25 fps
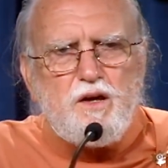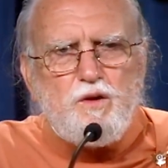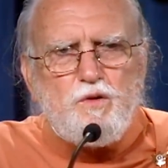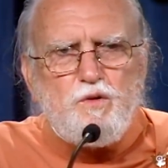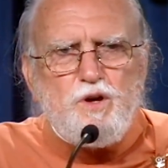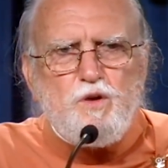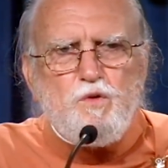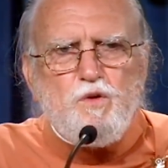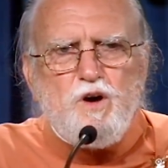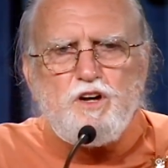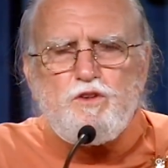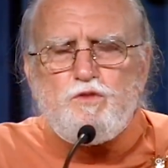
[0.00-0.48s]

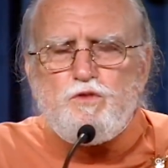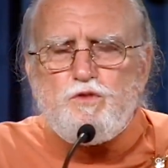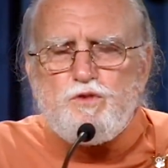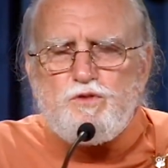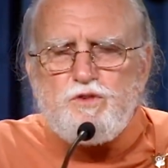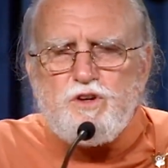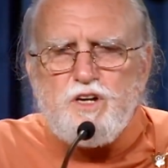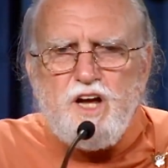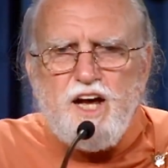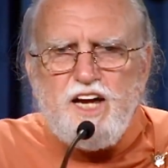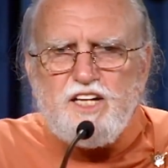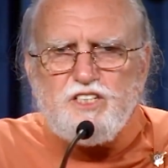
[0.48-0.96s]
We want to
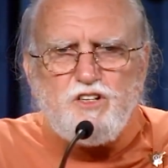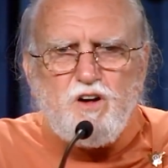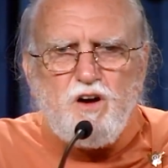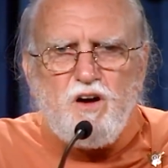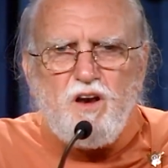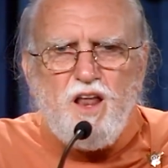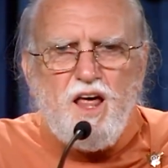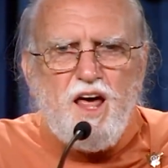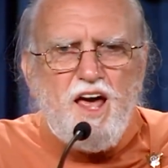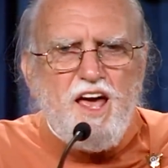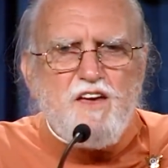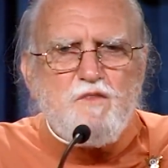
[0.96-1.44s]
routinize our
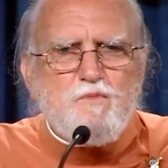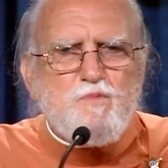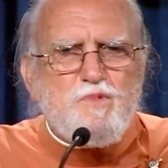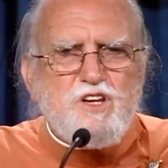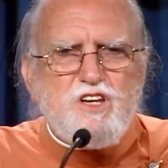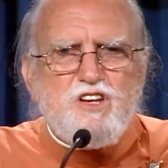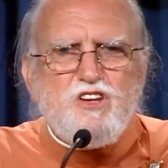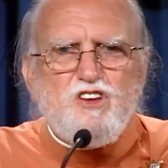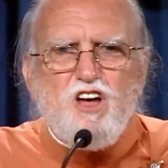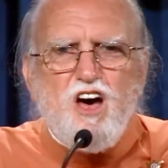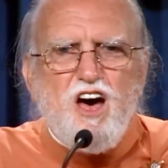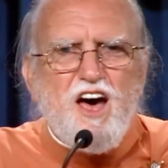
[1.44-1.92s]
life, but
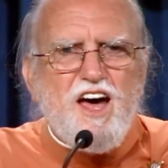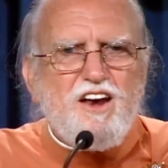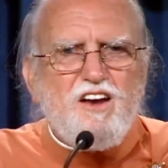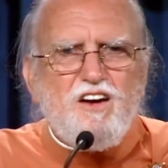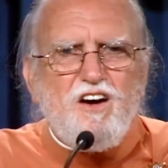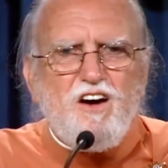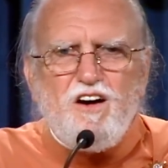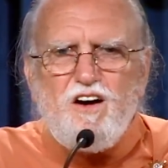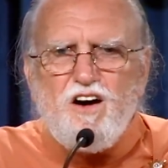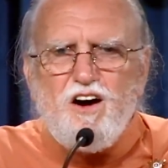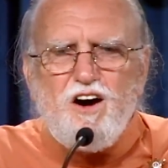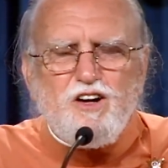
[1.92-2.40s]
not
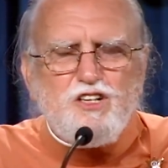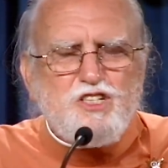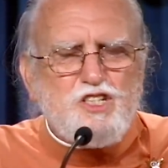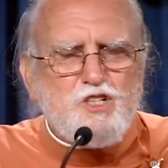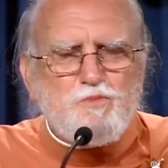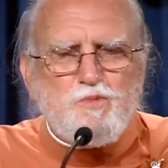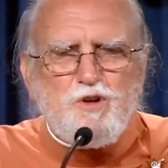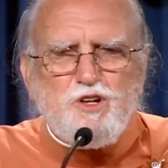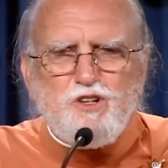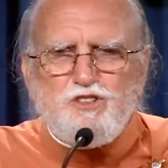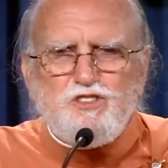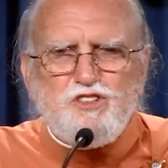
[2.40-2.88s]
our
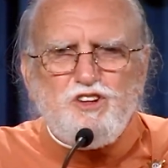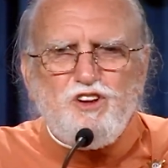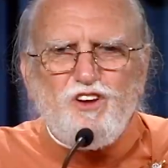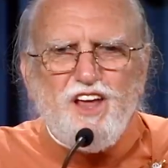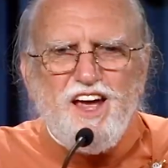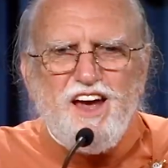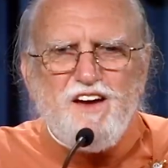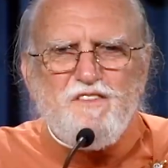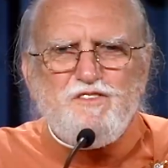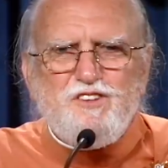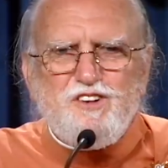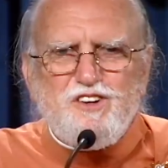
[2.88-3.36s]
spiritual
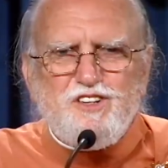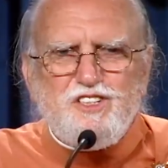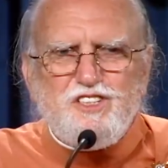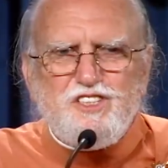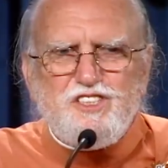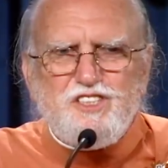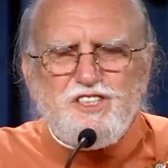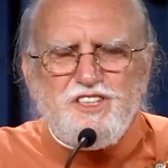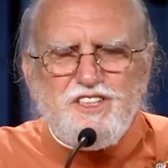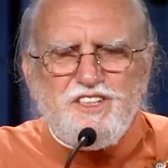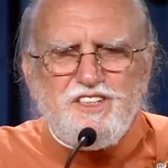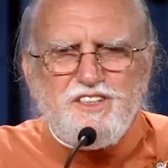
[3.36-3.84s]

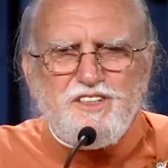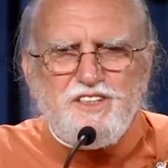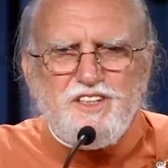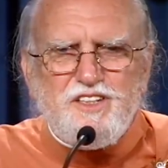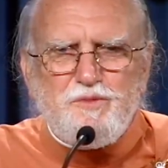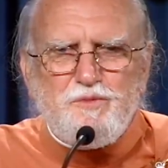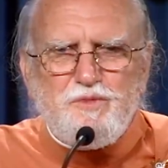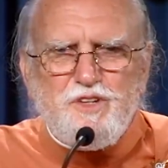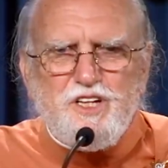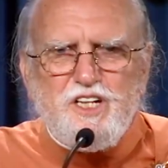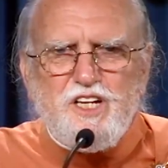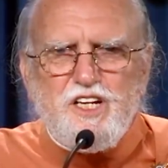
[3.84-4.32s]
efforts.
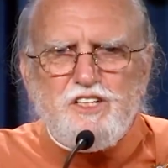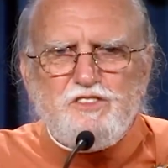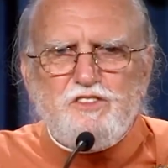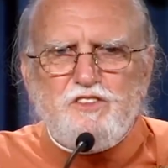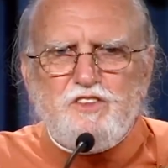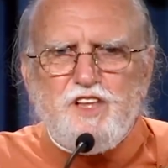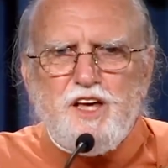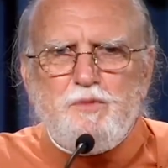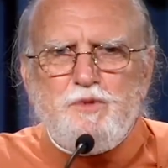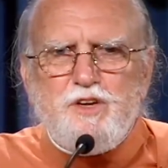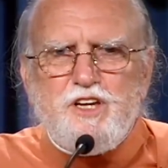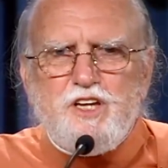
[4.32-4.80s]
Because if
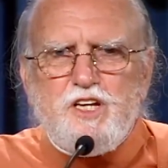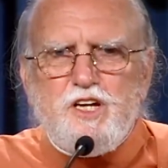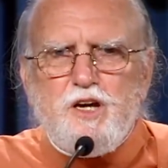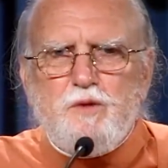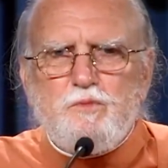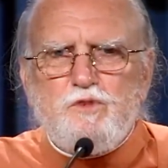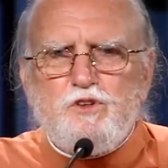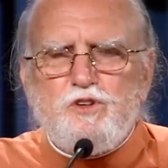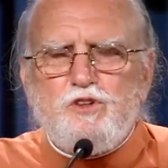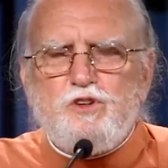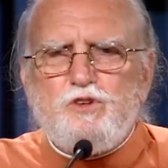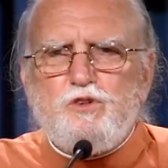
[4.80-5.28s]
they
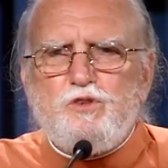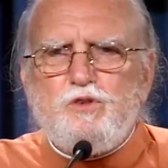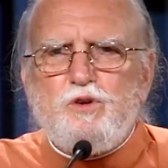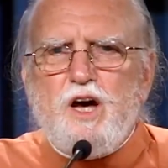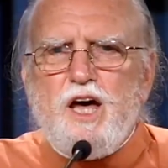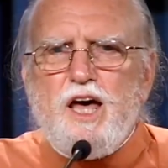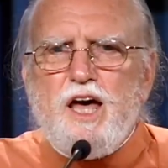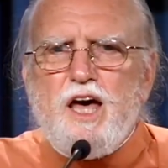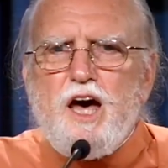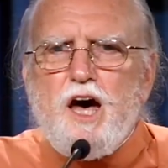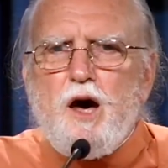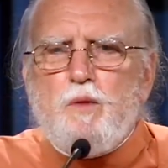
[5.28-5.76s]
become too
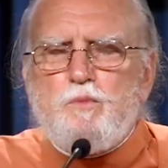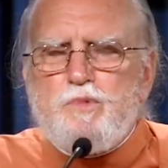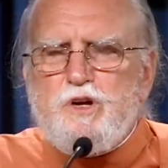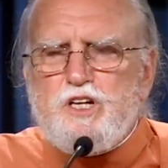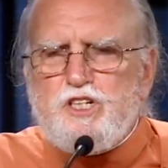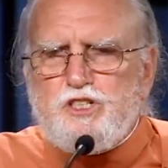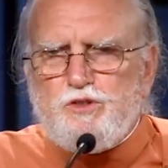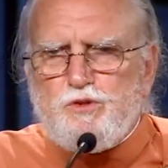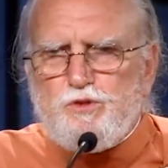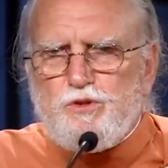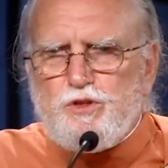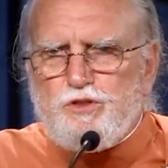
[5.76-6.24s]

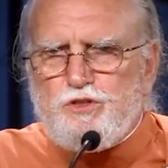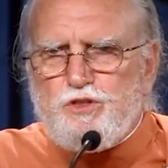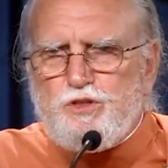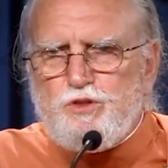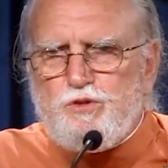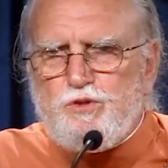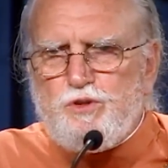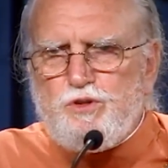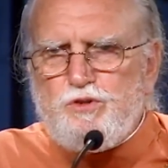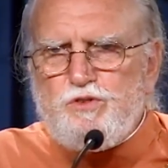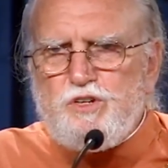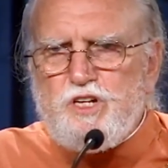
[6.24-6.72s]
habitual, too
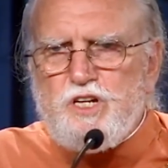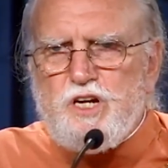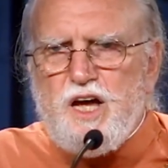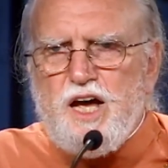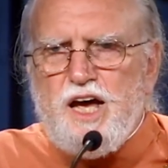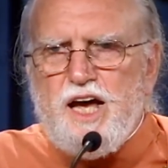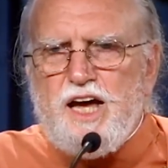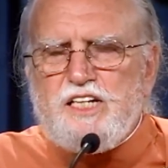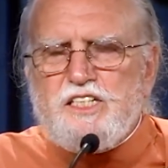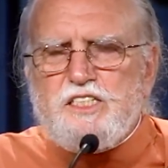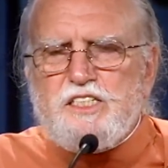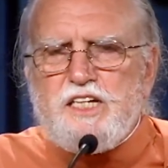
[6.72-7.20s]

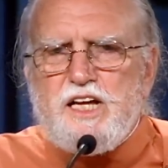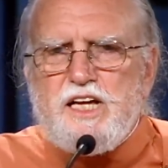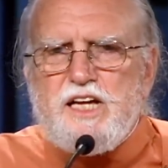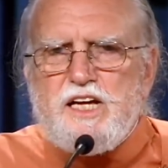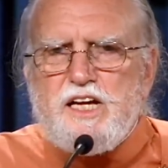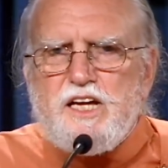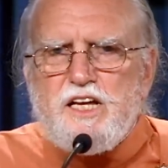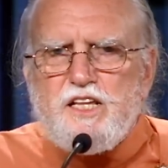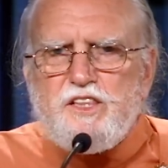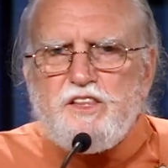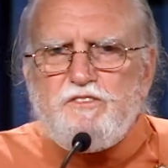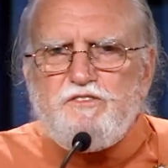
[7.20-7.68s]
routinized,
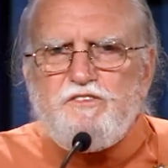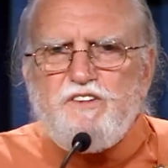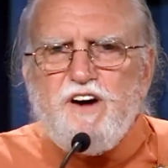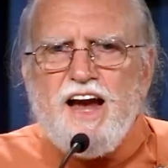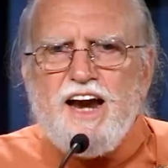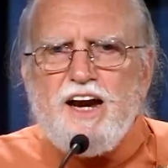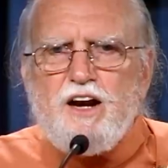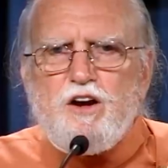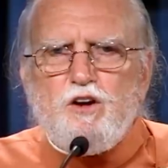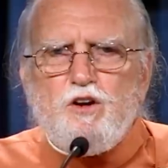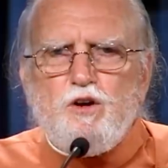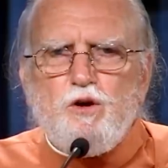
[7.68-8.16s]
the
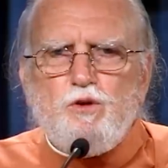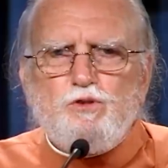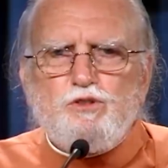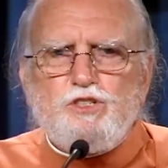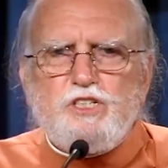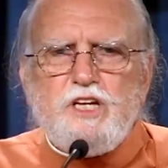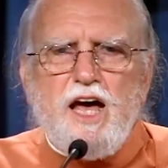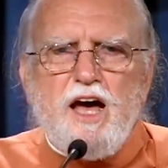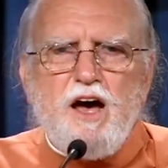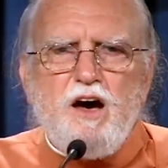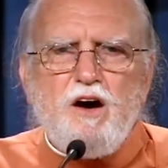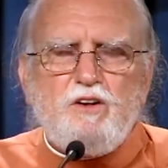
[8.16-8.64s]
fire goes
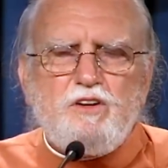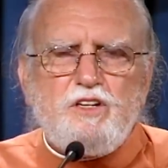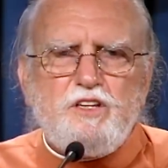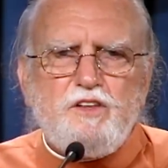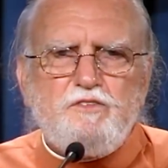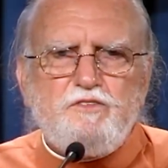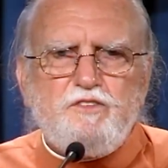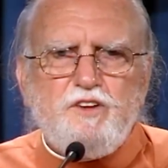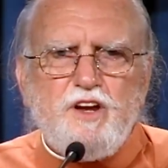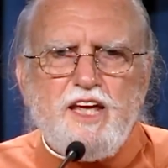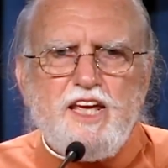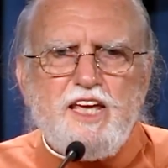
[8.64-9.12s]
out, the
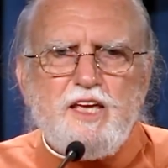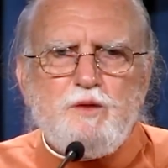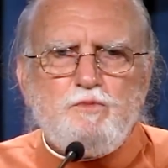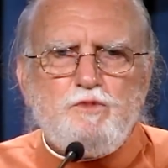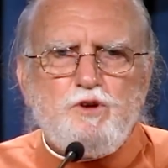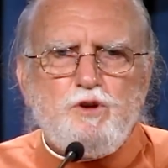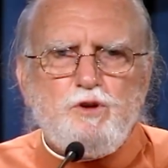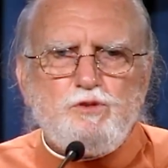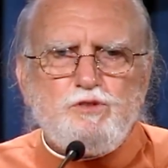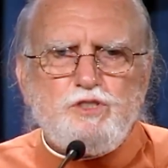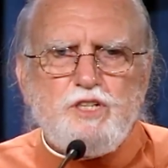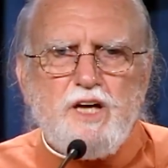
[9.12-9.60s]
flame
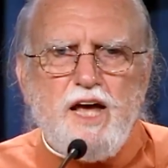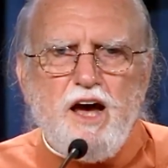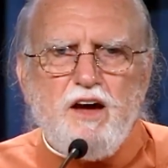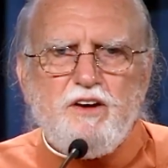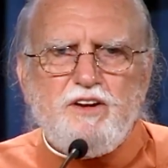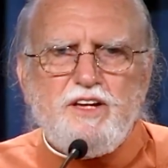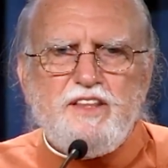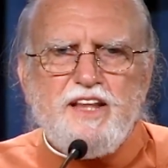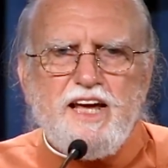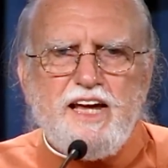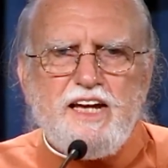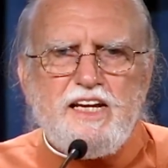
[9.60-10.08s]
goes out,
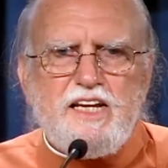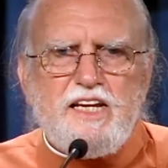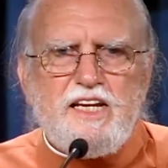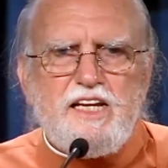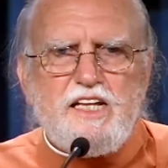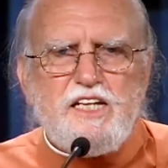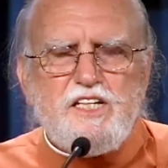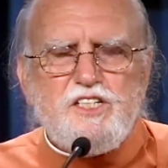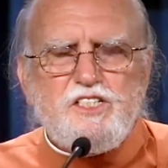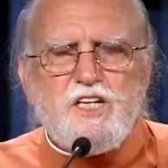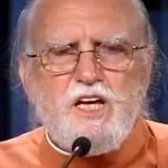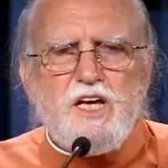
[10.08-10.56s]
and that
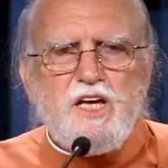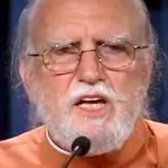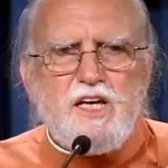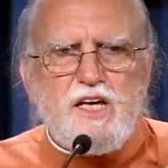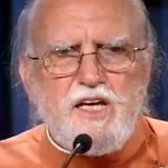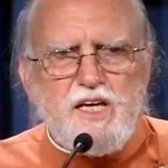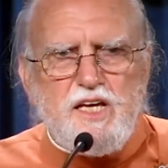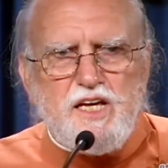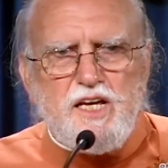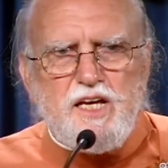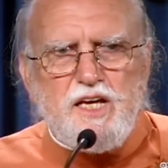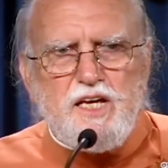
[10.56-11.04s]
needs
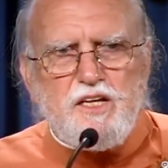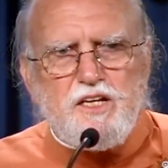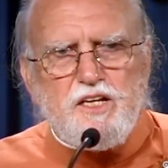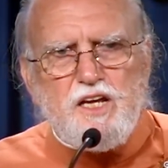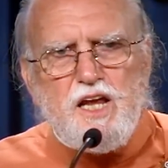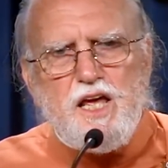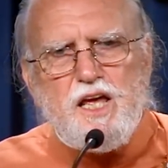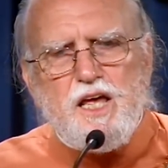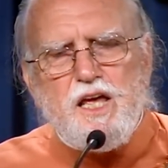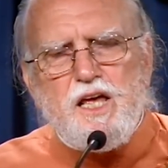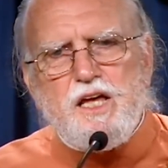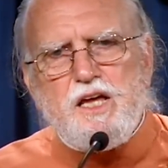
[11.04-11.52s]

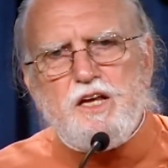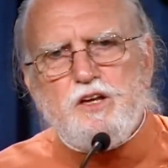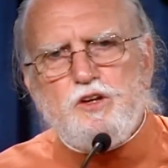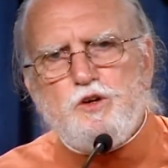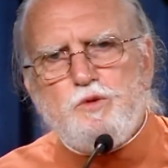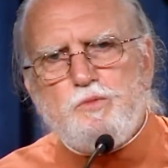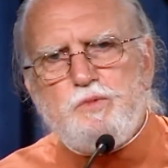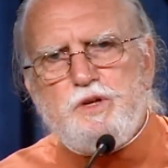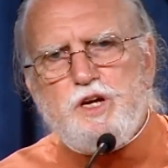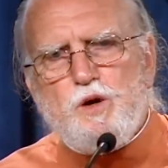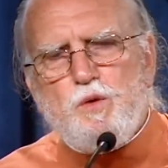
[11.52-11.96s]
to be